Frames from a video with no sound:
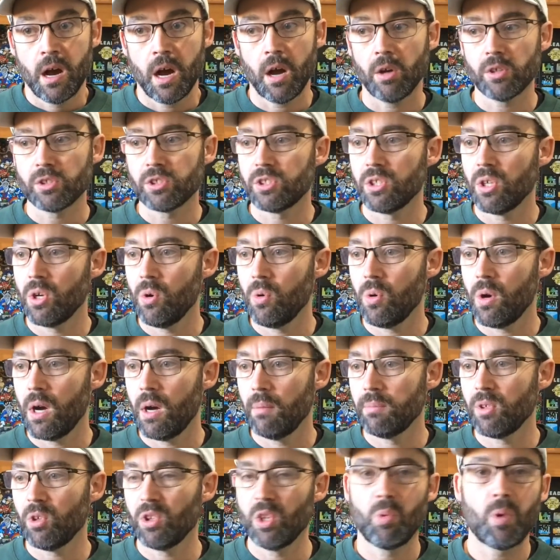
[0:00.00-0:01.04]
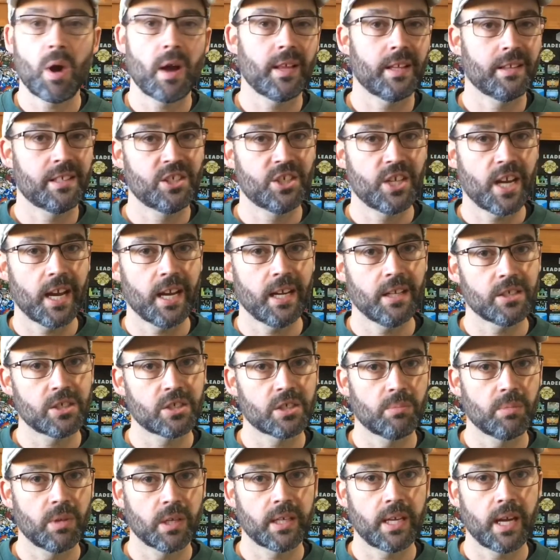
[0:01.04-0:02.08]
also don't know why they changed
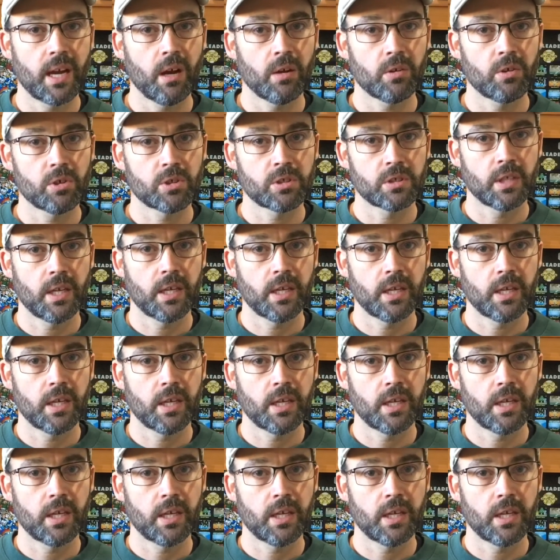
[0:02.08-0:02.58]
some of the characters.